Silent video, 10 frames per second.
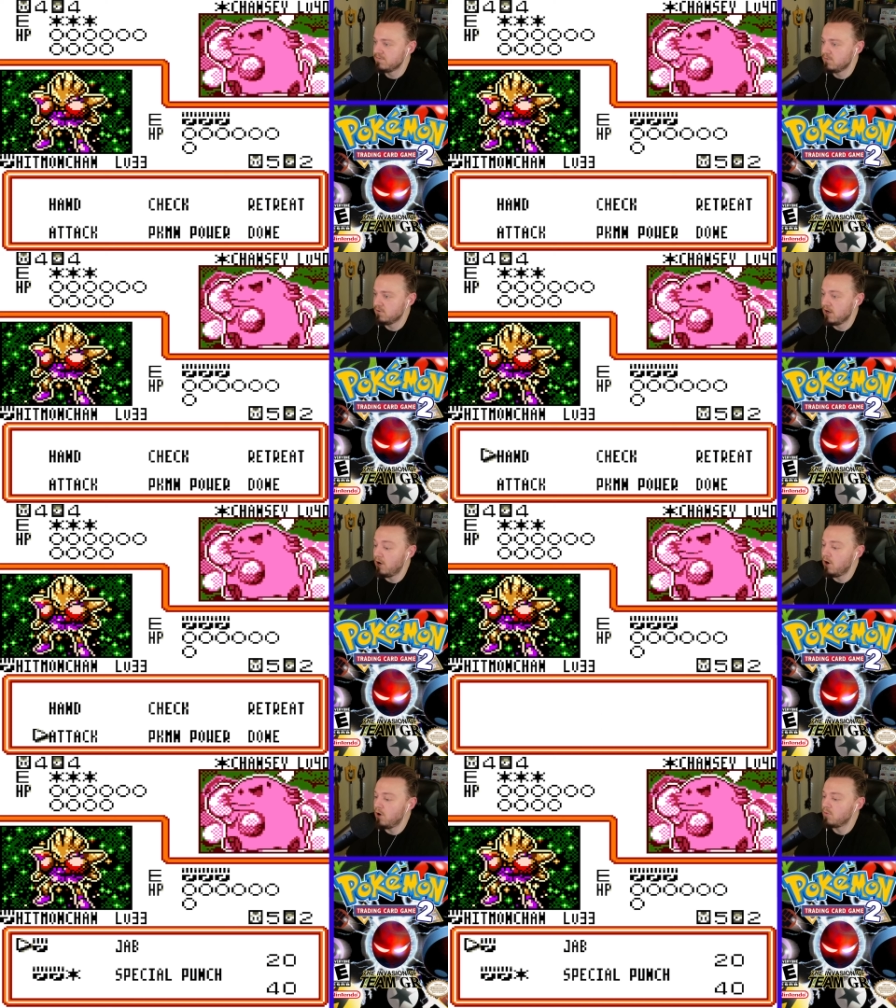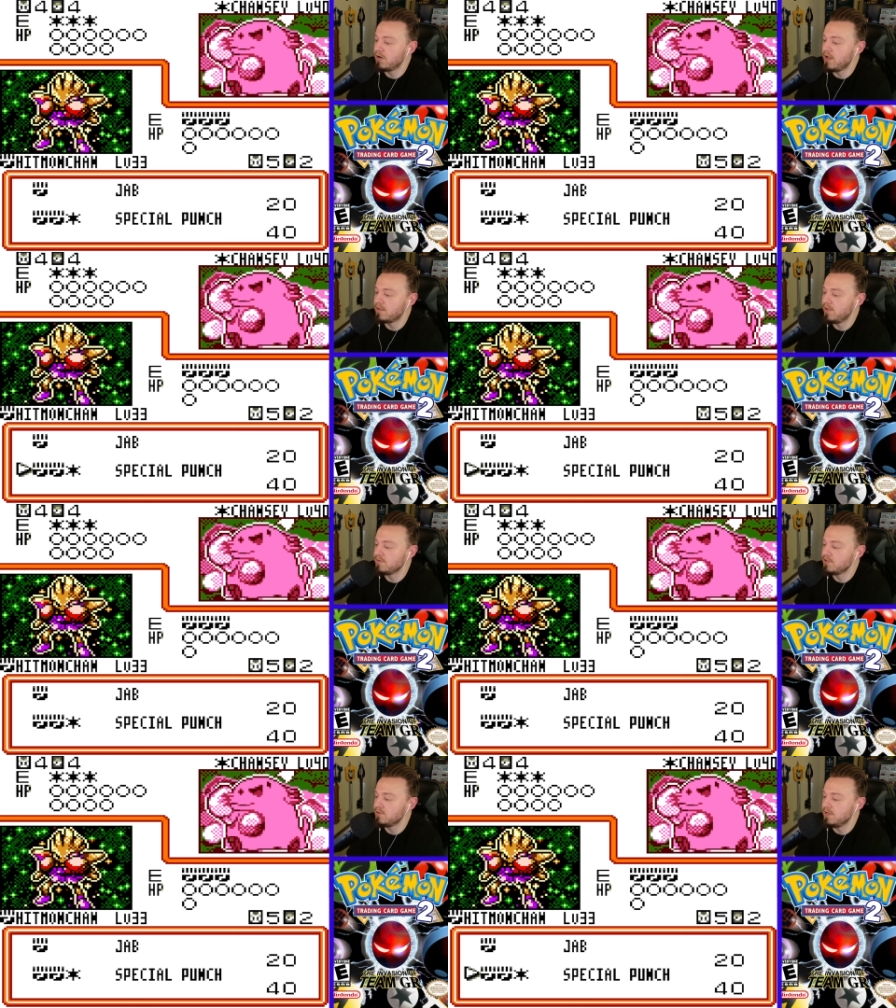Or, oh, we're not going to be able
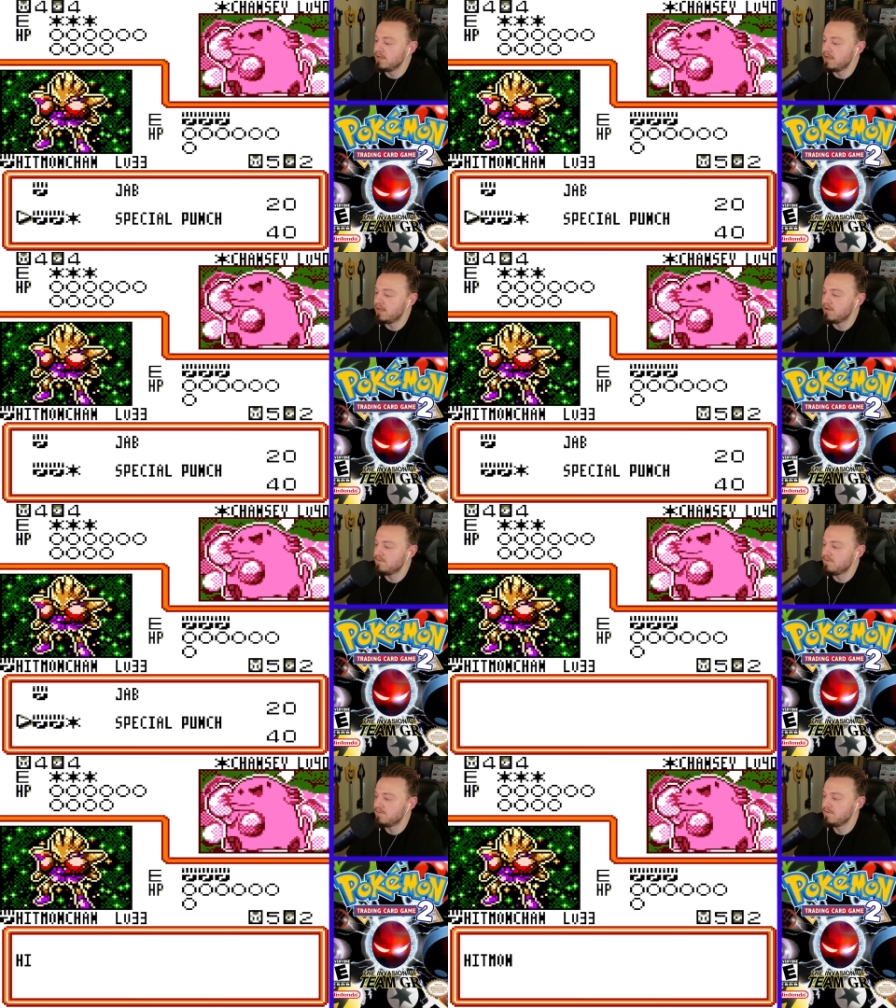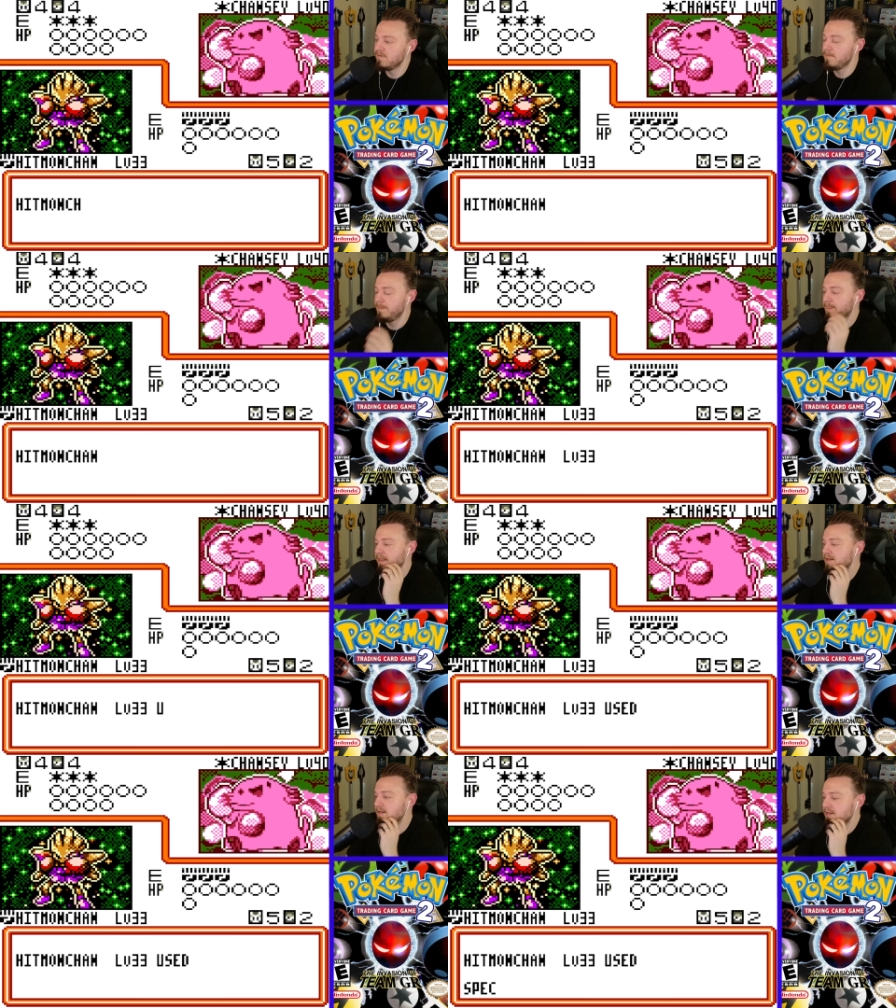to do enough.
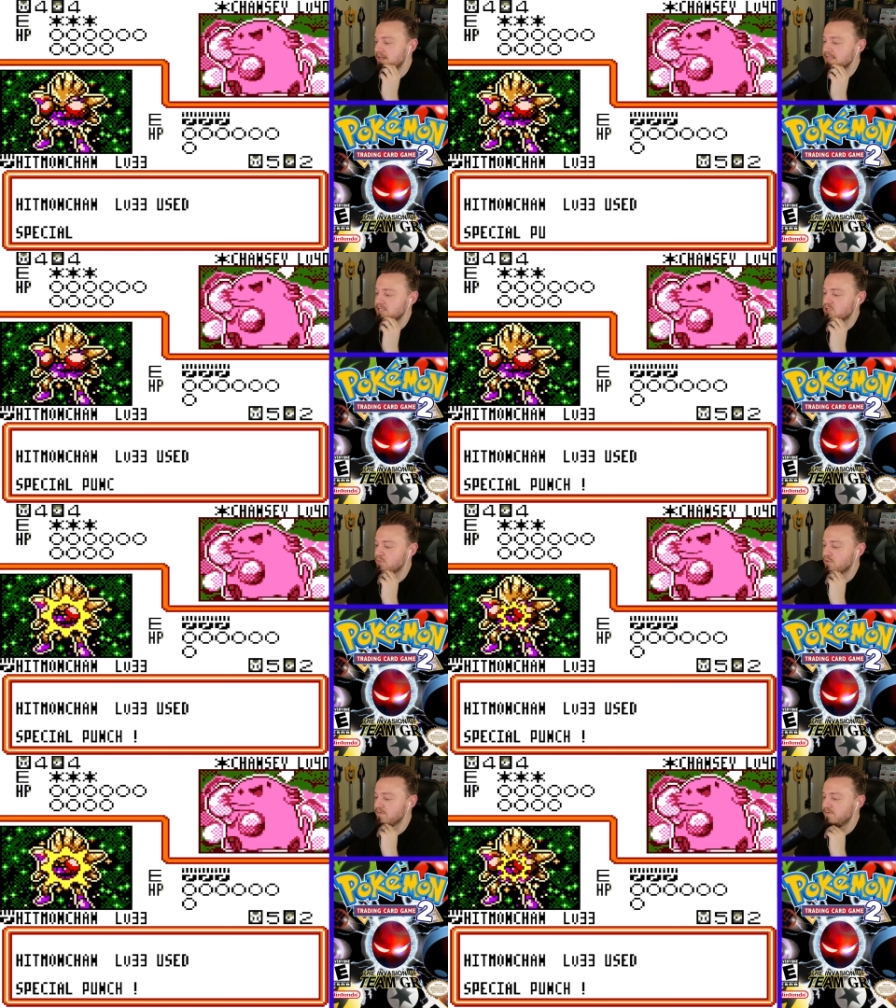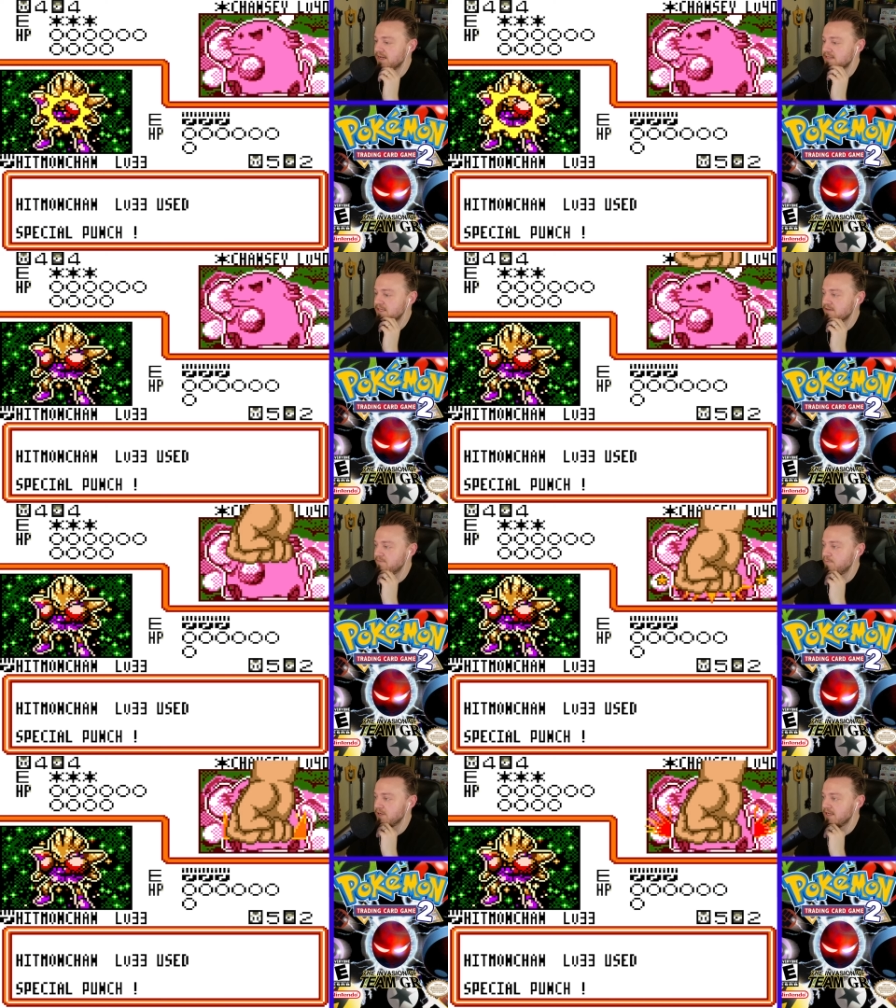It's super effective,
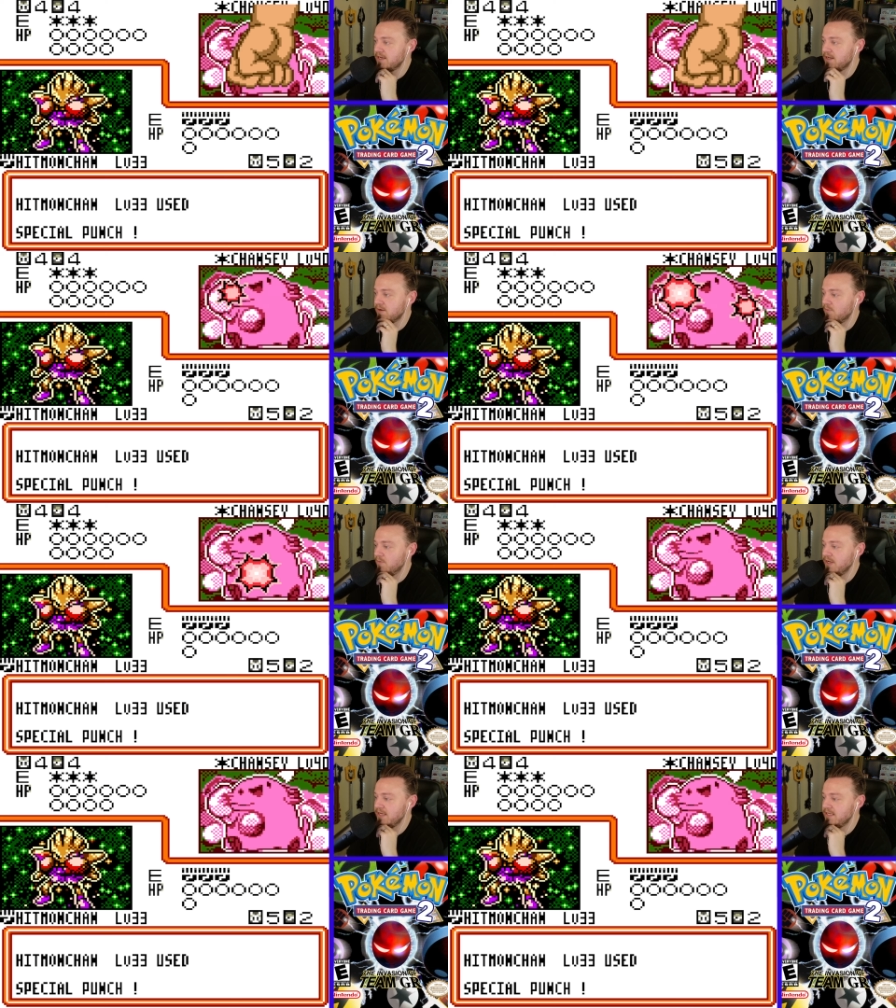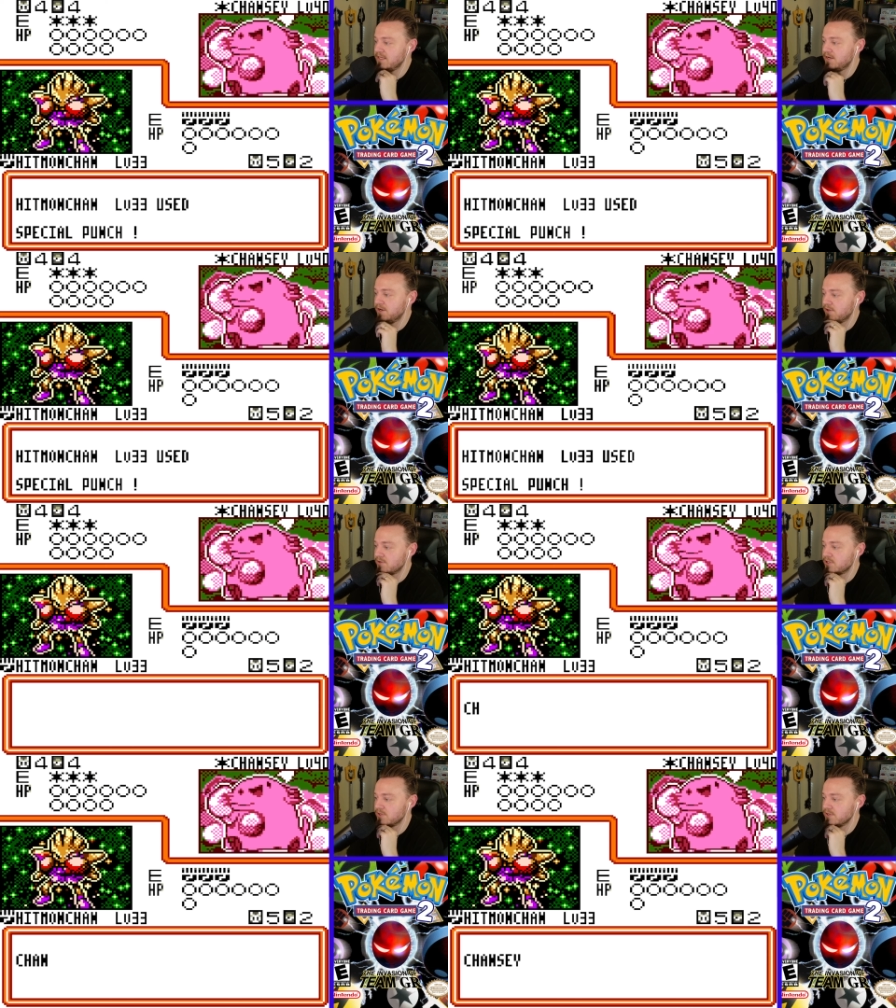but we need another
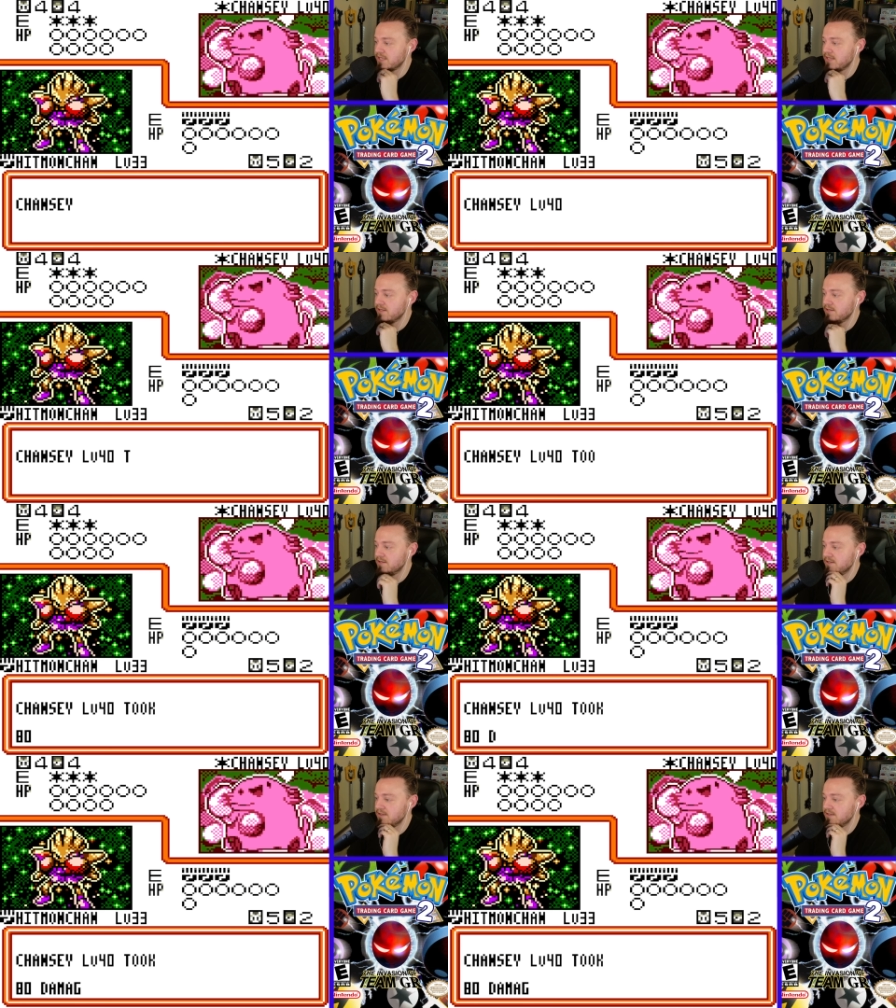turn to kill.